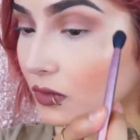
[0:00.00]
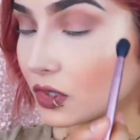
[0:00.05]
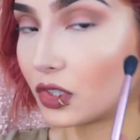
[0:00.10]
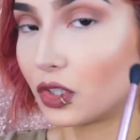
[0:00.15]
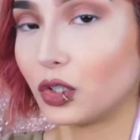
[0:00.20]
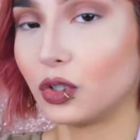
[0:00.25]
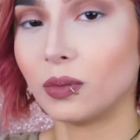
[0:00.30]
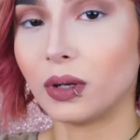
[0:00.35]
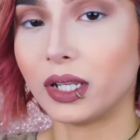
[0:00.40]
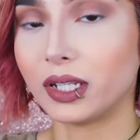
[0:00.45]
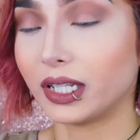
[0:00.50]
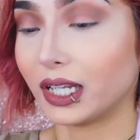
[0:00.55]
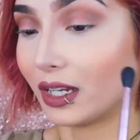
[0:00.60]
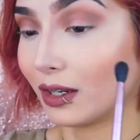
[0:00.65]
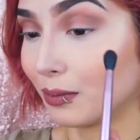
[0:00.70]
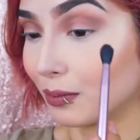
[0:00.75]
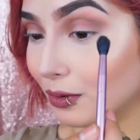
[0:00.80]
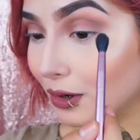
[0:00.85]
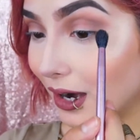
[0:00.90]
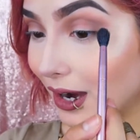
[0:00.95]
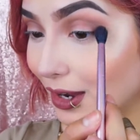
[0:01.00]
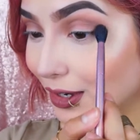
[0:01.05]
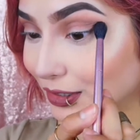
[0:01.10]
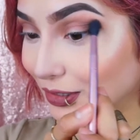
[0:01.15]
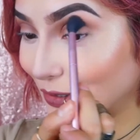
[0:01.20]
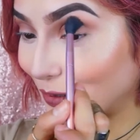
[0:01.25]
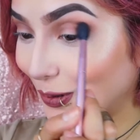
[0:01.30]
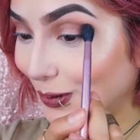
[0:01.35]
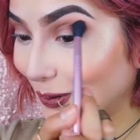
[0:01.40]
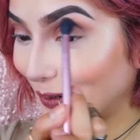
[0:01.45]
Do my damn
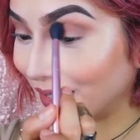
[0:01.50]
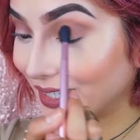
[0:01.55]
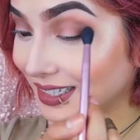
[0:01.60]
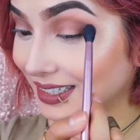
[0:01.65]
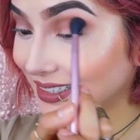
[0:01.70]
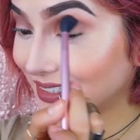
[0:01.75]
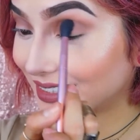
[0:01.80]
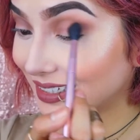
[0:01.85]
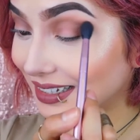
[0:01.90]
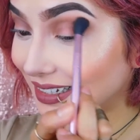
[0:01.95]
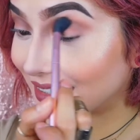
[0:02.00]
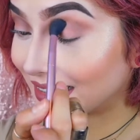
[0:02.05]
brows always.